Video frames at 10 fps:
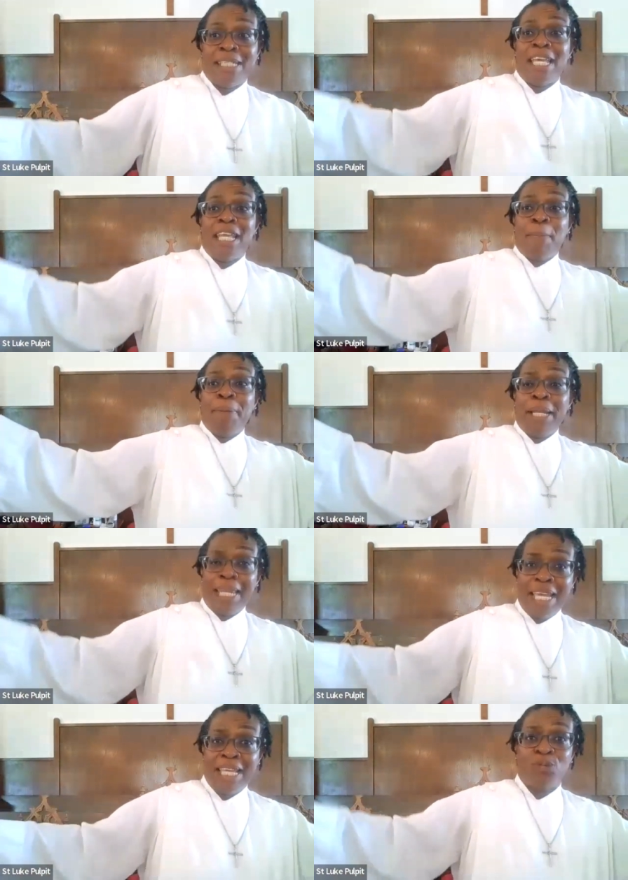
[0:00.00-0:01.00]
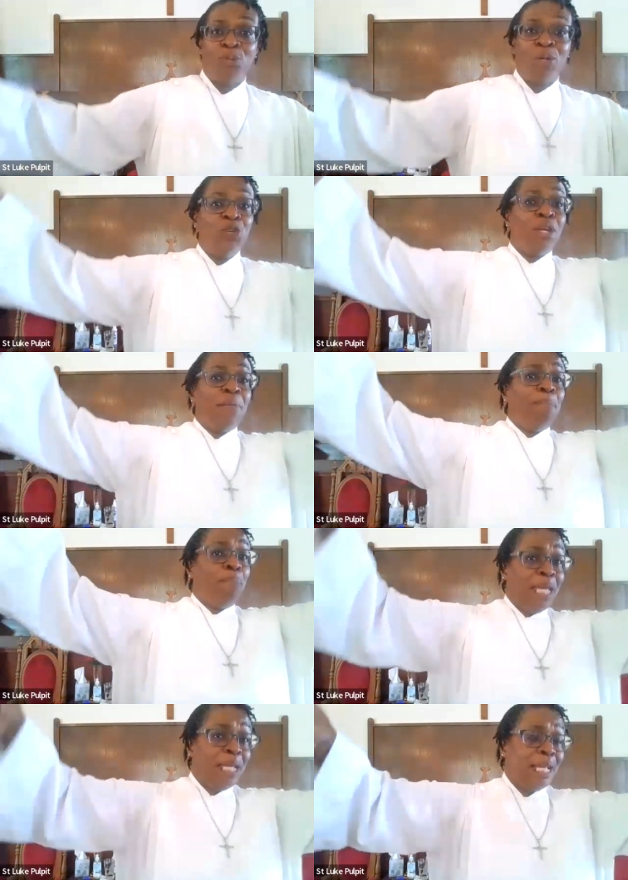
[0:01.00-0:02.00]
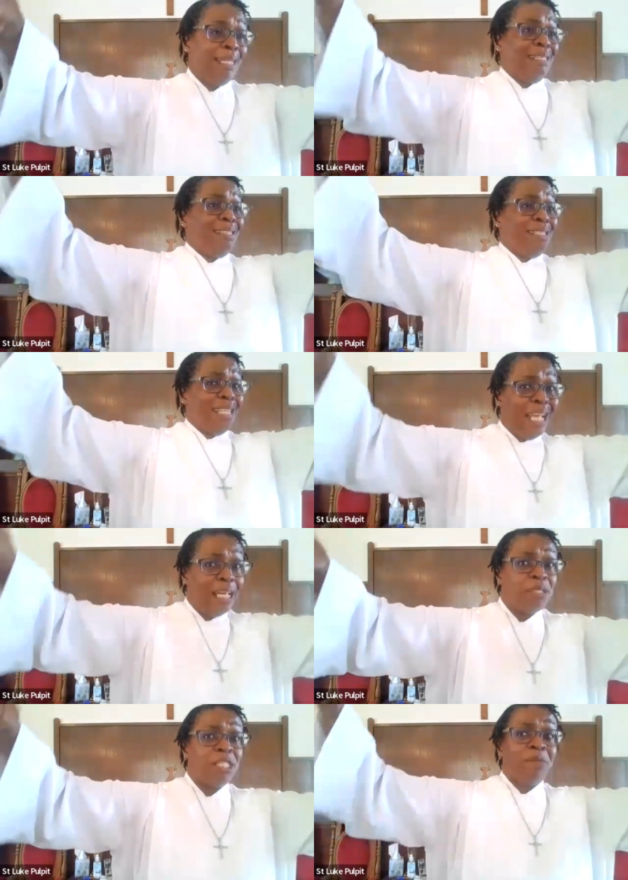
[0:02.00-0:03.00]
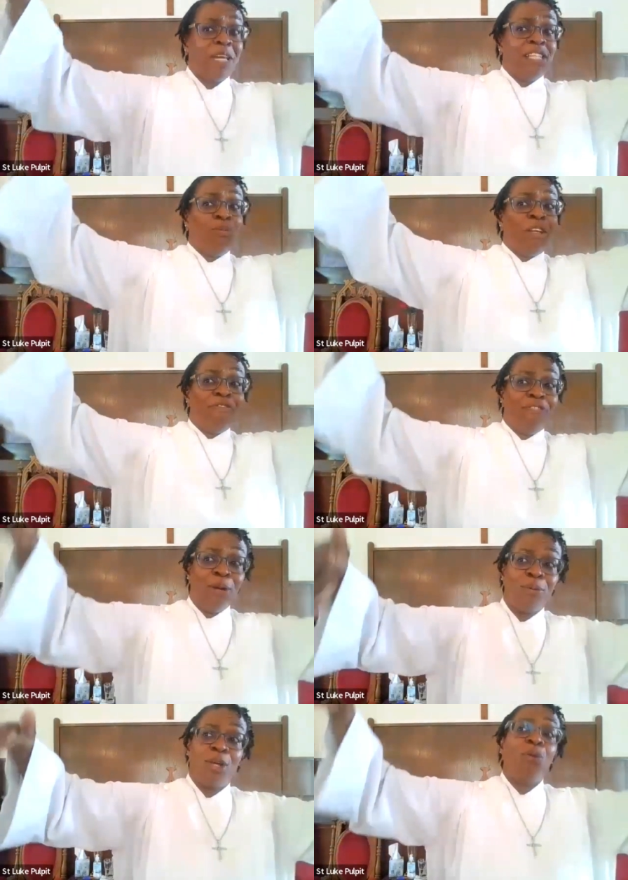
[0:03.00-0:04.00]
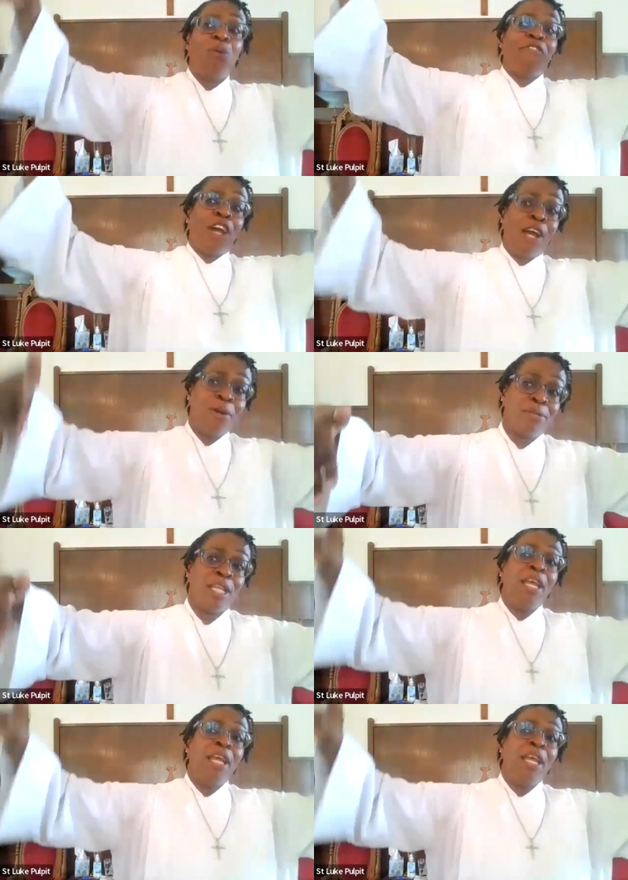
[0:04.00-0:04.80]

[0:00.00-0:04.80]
and a place where you can be in the same space with folk who have hurt